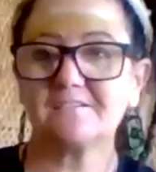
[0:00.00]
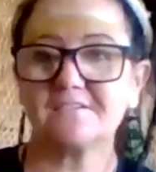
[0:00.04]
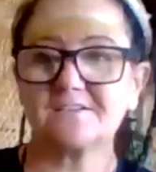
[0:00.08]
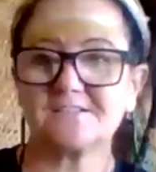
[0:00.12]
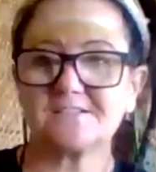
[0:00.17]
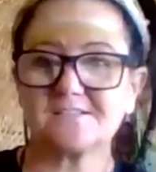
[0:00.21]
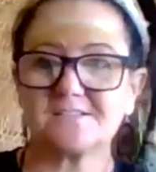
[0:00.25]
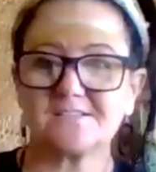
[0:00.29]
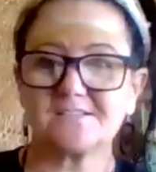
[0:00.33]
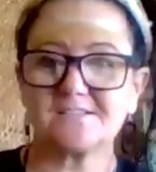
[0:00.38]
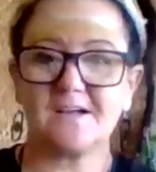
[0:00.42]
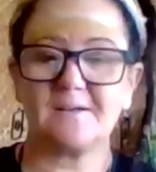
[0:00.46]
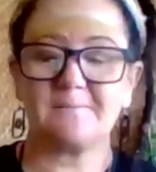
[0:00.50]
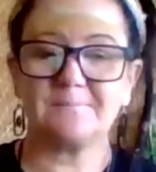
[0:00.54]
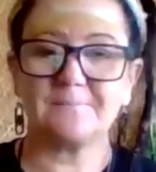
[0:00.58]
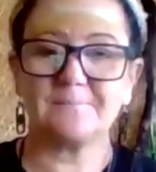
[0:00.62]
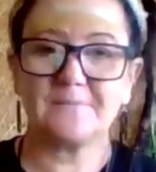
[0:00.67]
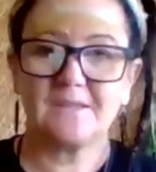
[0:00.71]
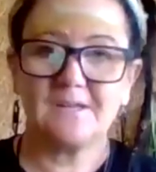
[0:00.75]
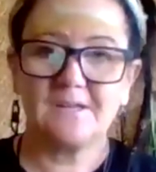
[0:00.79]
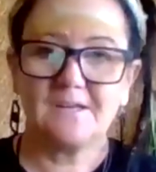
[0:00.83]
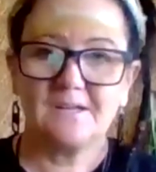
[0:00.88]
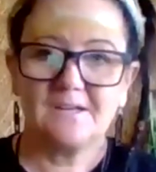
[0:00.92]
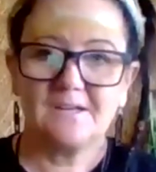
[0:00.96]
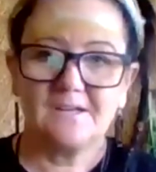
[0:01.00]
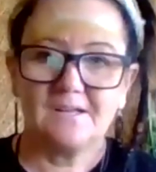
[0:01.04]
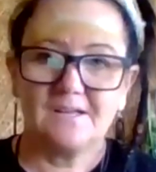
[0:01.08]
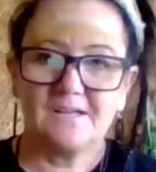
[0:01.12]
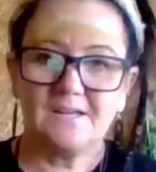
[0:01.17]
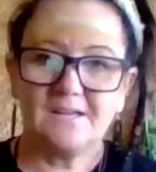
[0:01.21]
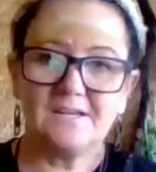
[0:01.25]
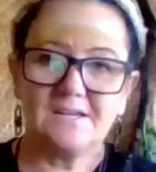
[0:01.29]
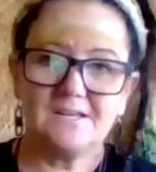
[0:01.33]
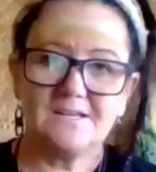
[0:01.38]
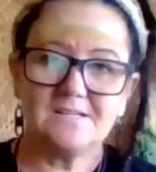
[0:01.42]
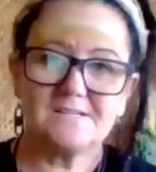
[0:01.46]
It's um
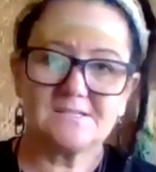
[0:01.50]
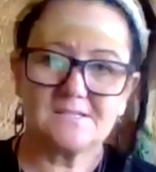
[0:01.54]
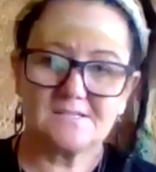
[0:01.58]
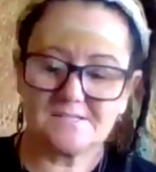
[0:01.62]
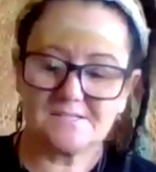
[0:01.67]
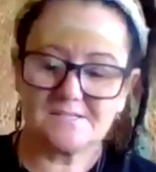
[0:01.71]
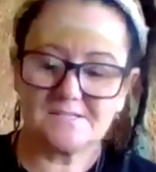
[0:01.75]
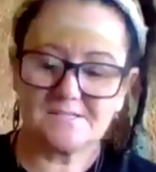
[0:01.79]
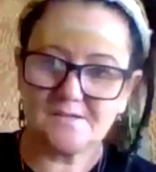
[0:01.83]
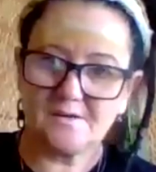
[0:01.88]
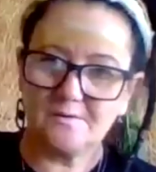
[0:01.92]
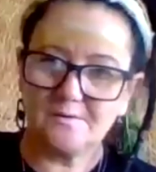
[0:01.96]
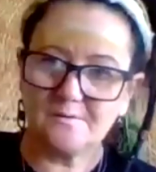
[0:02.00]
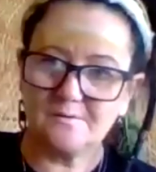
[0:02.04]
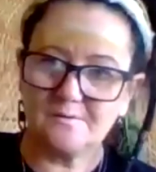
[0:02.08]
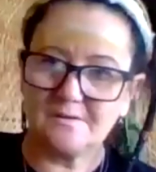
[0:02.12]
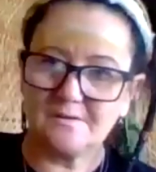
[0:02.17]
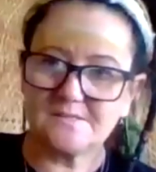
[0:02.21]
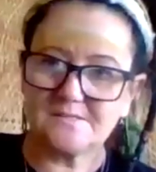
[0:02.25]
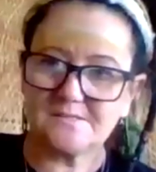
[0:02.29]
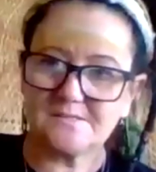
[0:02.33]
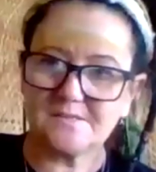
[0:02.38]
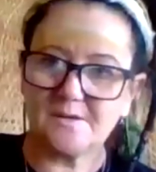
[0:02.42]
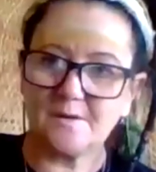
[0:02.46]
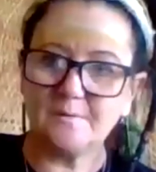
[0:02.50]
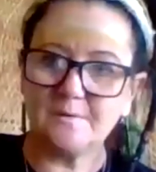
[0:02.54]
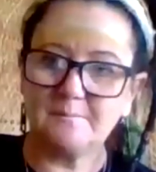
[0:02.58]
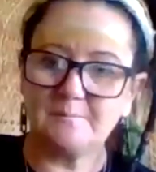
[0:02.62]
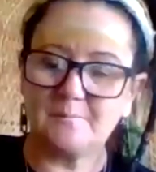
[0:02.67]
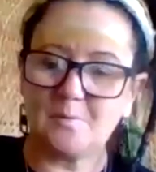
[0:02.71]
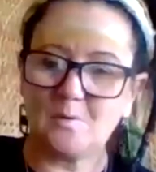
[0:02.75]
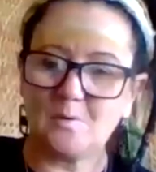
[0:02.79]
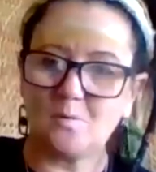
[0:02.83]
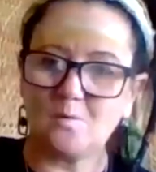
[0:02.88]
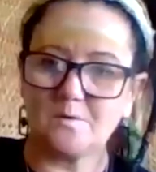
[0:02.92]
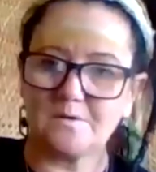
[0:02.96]
it is. It's so it's so
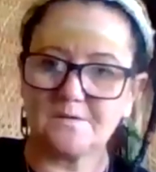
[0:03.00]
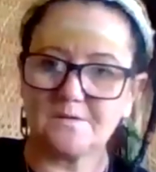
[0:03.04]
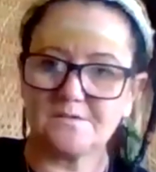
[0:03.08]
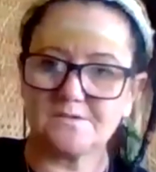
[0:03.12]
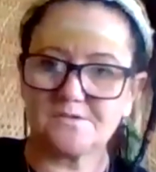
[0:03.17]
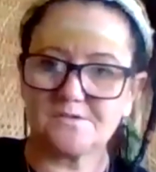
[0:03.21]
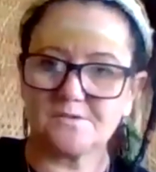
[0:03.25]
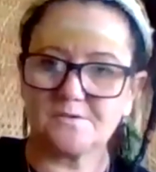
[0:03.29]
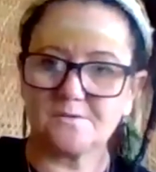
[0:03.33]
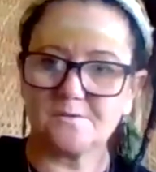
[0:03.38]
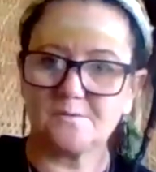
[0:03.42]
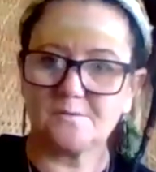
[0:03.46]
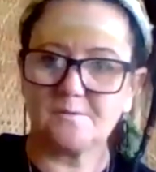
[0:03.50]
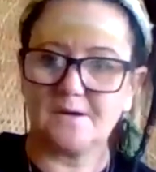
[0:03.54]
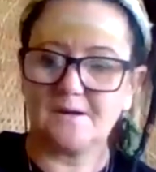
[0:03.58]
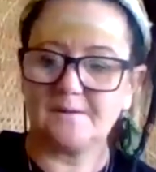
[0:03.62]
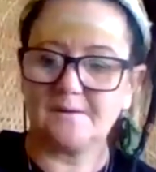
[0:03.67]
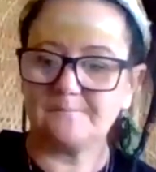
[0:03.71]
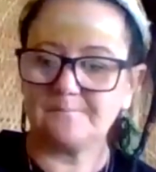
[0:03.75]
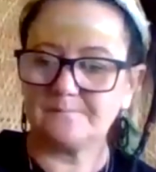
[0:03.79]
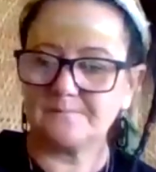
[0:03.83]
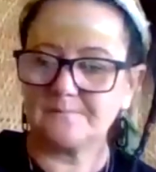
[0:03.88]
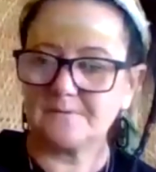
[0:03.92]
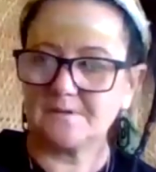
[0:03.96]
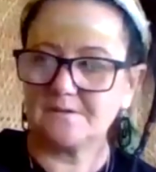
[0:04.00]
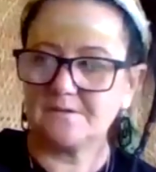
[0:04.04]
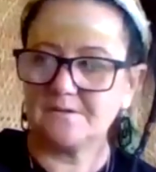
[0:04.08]
important to um